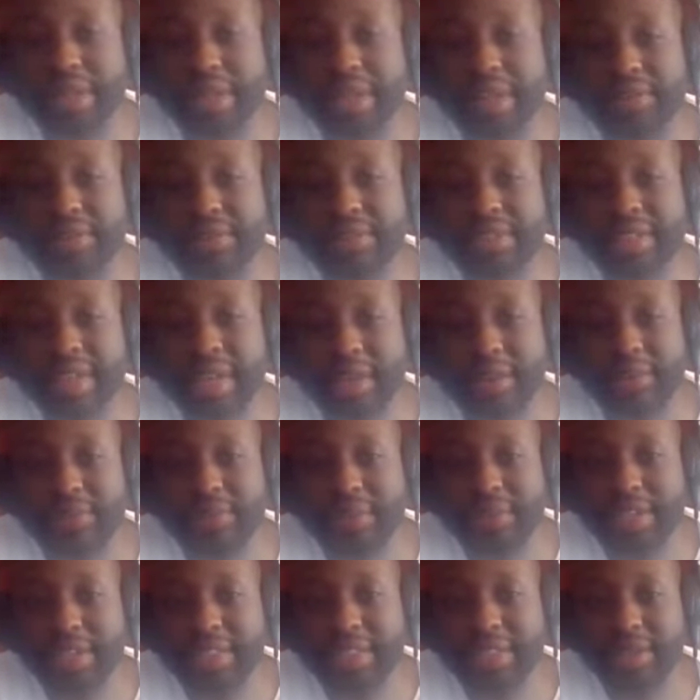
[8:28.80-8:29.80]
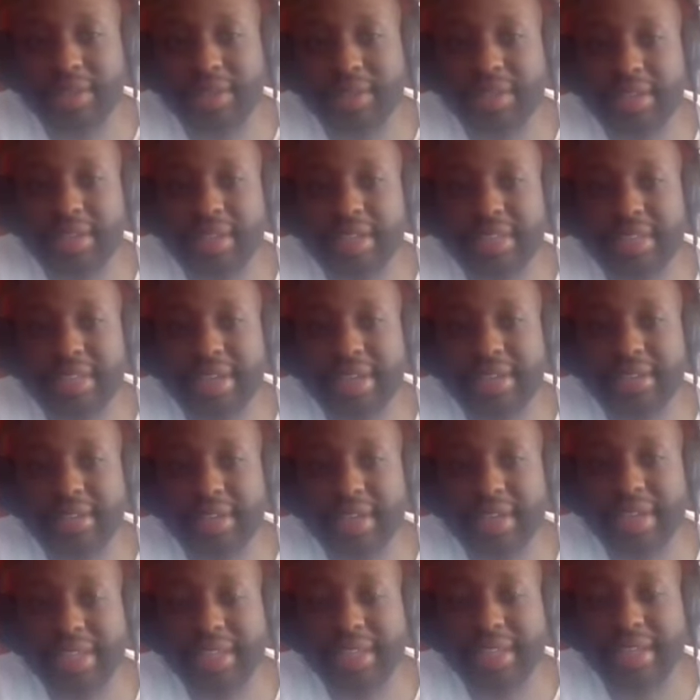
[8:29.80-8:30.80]
of sacrificing your contender
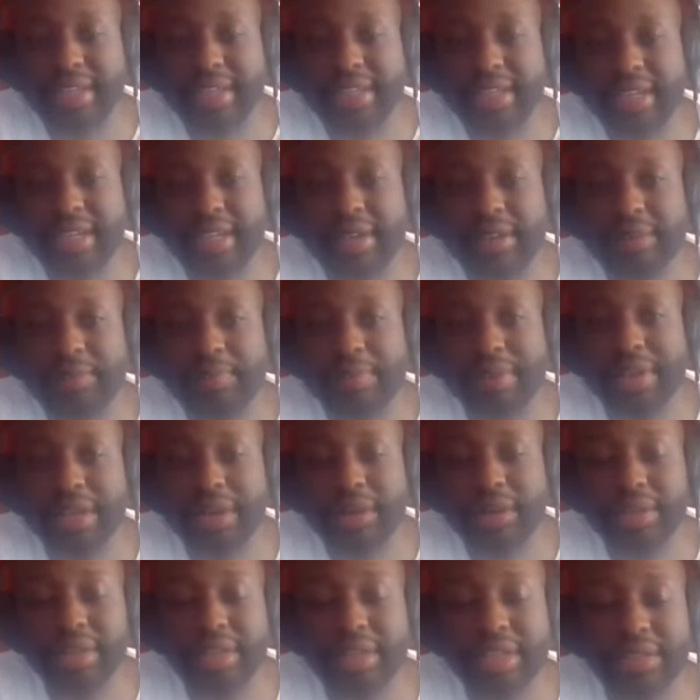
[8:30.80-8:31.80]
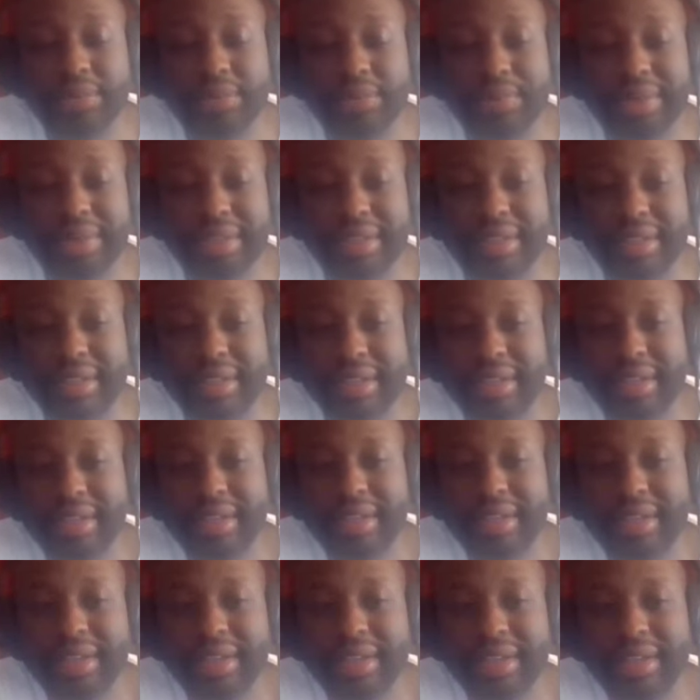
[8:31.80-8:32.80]
like that if Pereira does win.
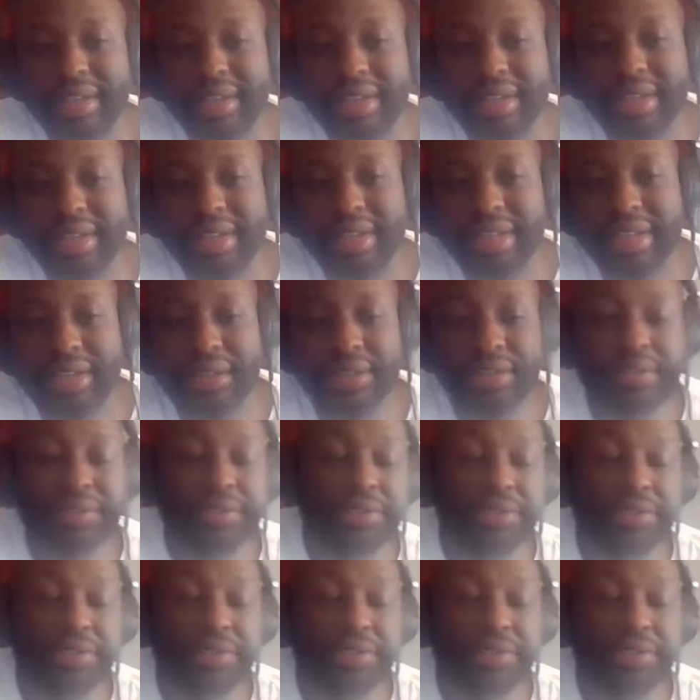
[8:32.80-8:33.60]
I don't even